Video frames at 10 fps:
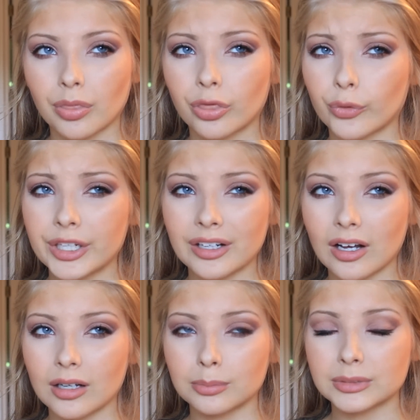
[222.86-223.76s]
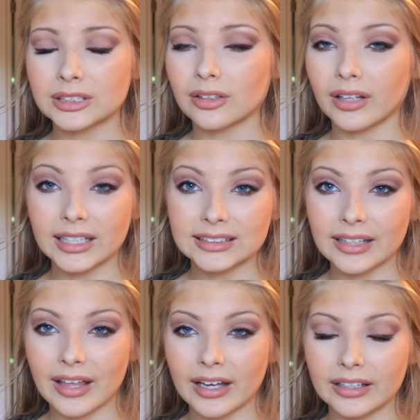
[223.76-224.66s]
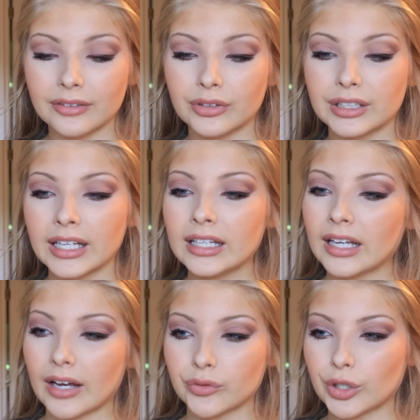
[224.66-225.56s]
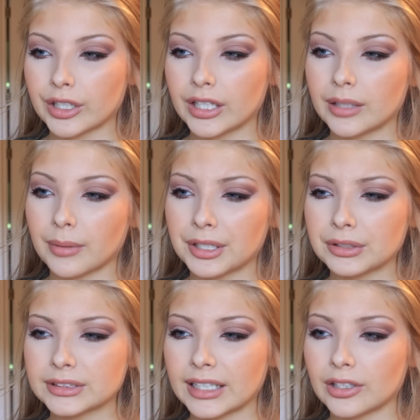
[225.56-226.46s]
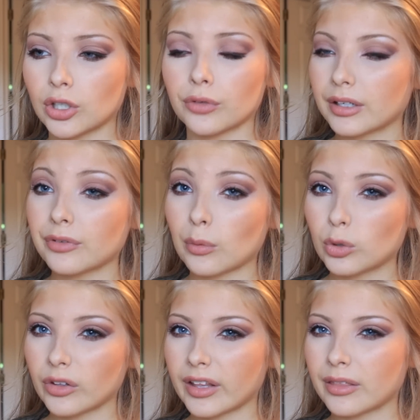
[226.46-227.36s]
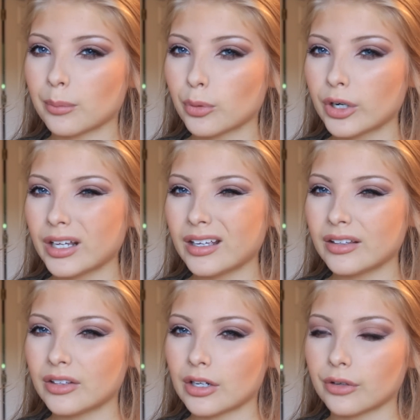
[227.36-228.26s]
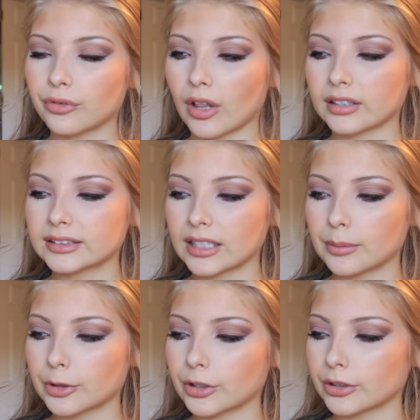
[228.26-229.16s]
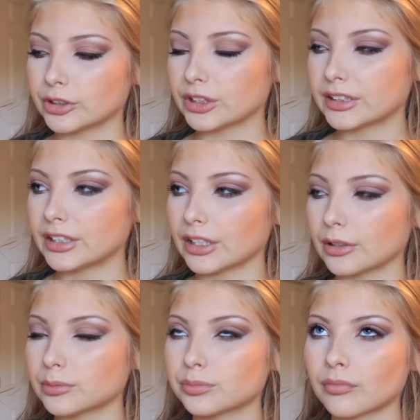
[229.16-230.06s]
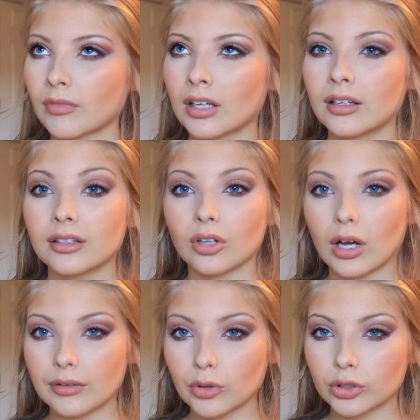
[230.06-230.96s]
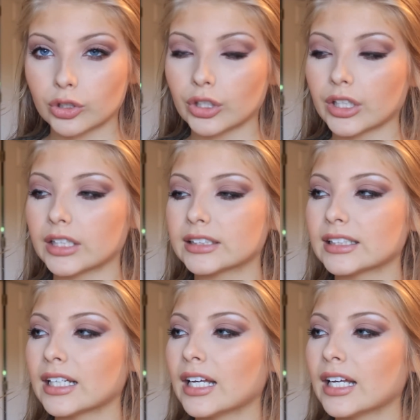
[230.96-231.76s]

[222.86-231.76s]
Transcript: 3 times, less than that even, after I get my nails taken off, if I want to let them breathe, you know, for like summer, or just, you know, not have on acrylics.